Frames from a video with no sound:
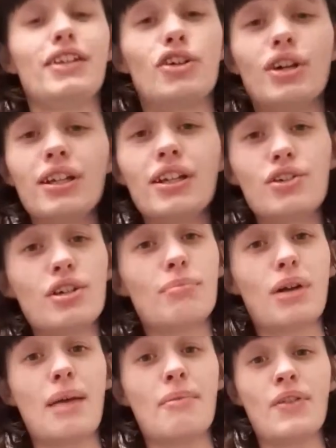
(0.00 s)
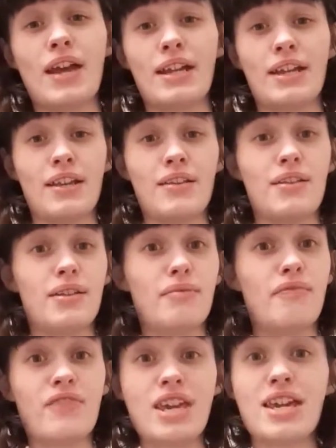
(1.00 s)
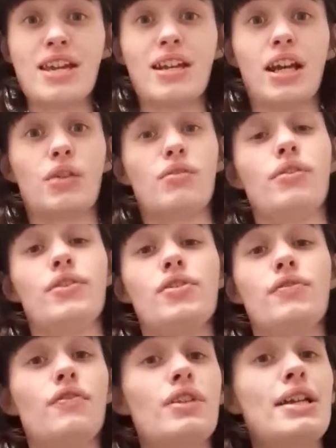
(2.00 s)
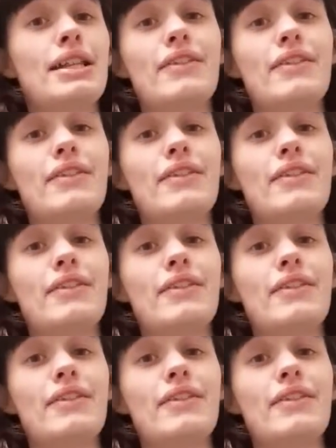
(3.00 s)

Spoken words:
legit primer that is vegan and cruelty-free,